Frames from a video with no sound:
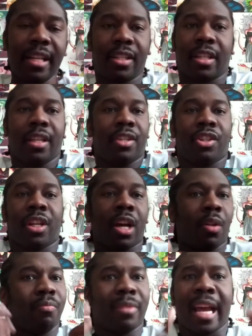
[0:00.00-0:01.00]
Because,
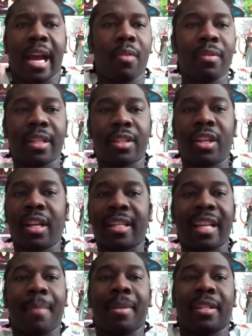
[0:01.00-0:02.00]
now is as good a
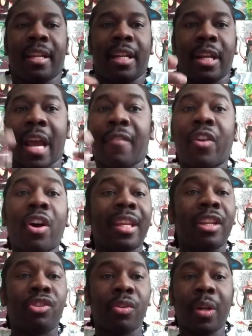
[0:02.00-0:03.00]
time as any. You have all
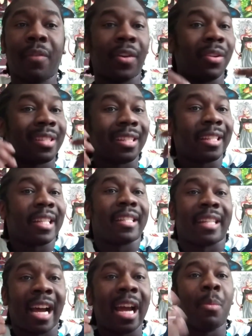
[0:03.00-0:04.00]
these universes, it's
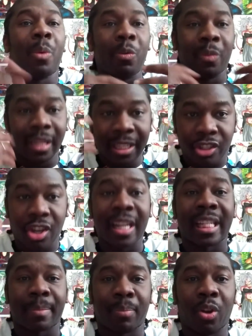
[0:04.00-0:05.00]
time we really start
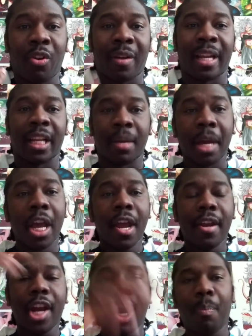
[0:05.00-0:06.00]
exploring them.
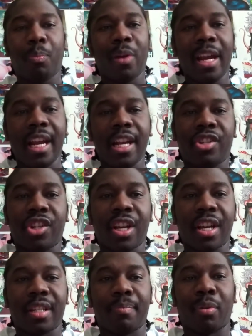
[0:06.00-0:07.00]
Nope, we
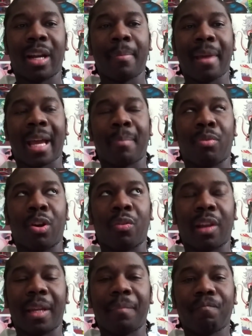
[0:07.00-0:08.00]
just bring back
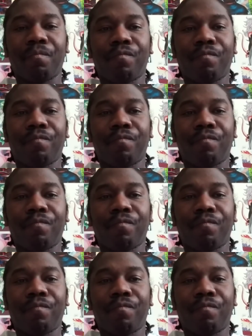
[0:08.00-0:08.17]
Broly.